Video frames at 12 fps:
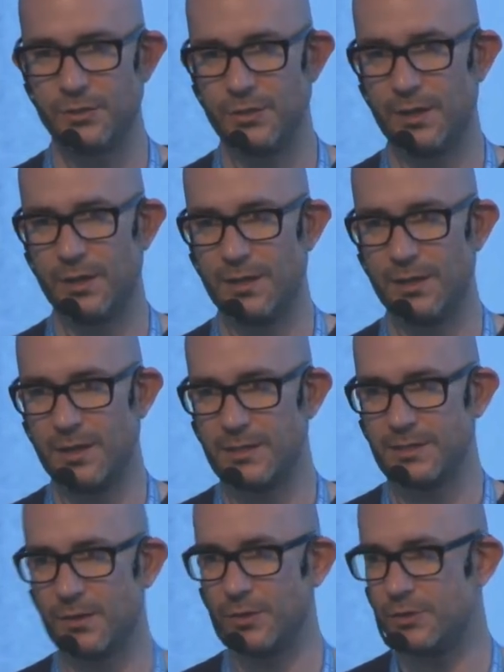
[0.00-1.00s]
uh,
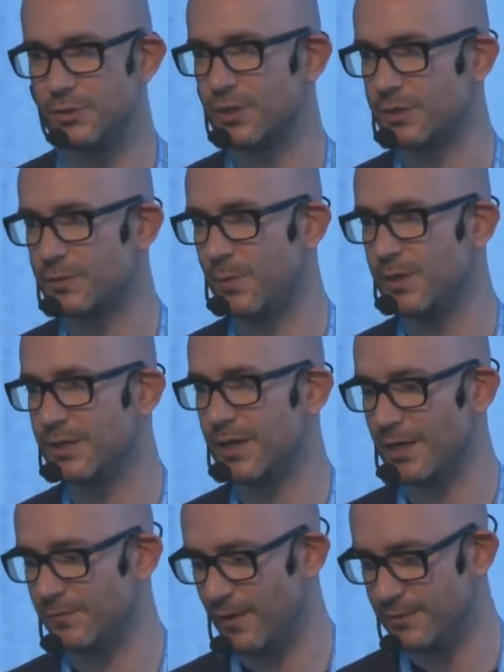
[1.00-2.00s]
has a good user experience
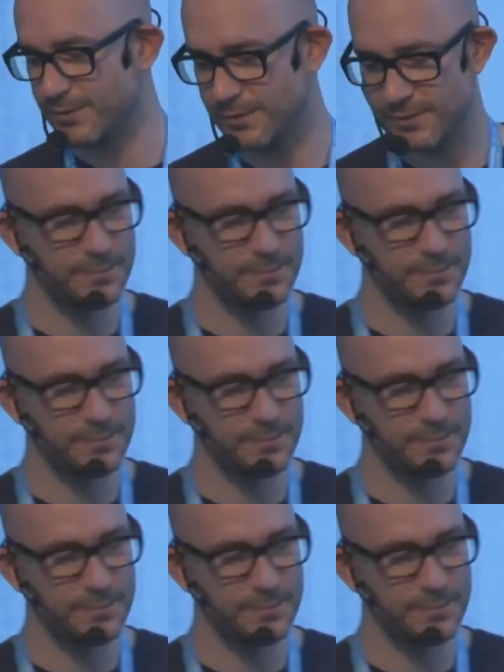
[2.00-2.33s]
and advances.